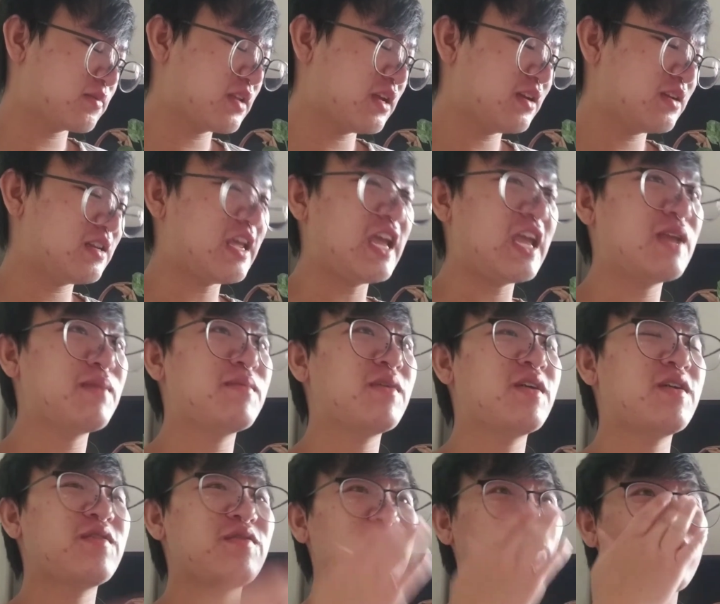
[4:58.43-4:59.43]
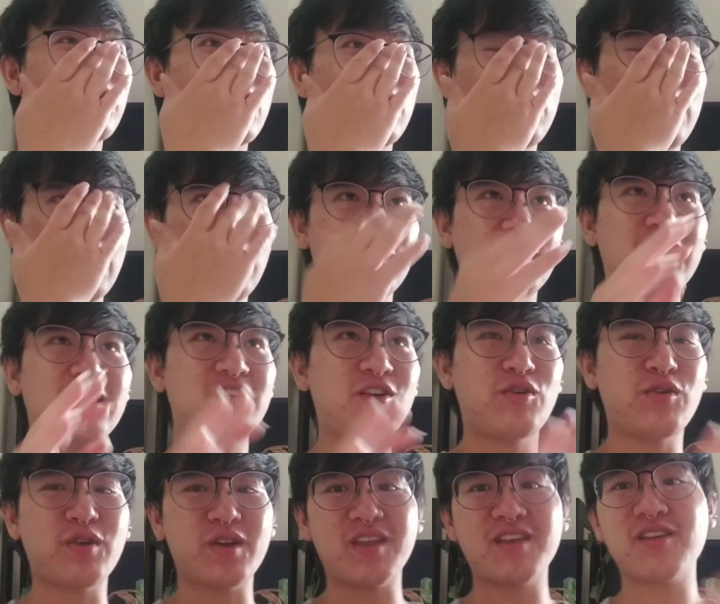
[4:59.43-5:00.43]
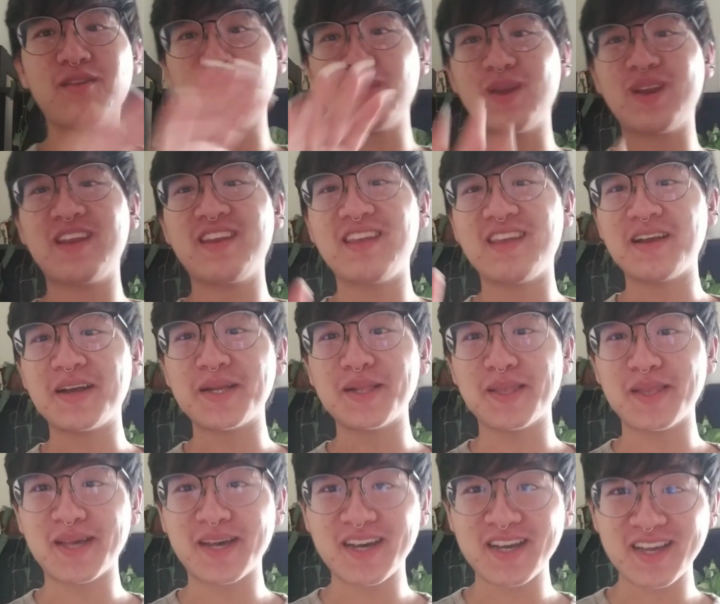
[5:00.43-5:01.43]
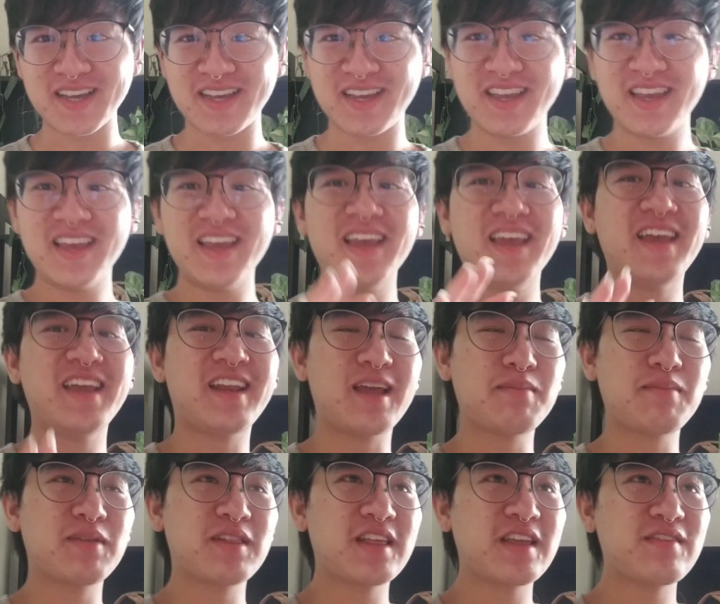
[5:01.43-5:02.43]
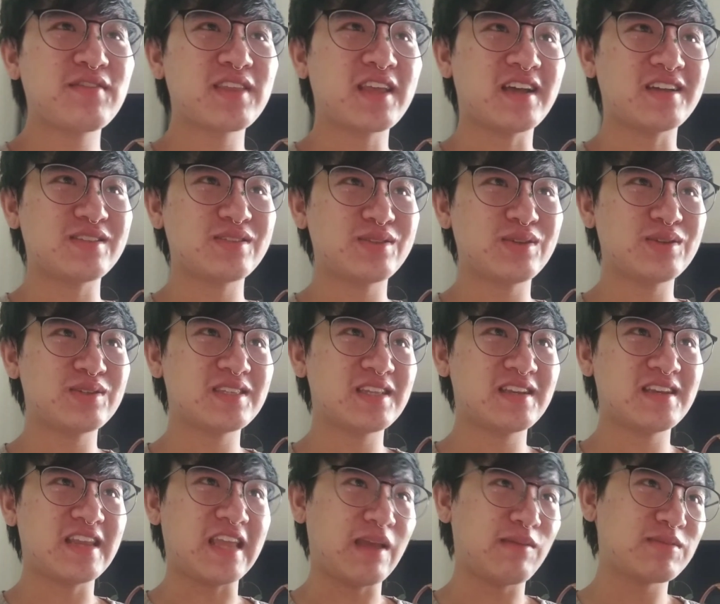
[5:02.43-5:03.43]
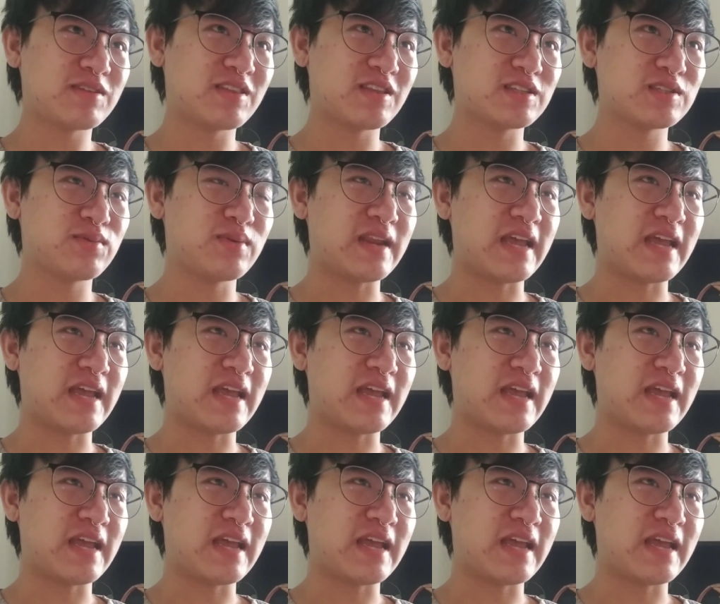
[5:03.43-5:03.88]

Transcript: name floating around in the Hoya community a lot. And I believe that Susan named this one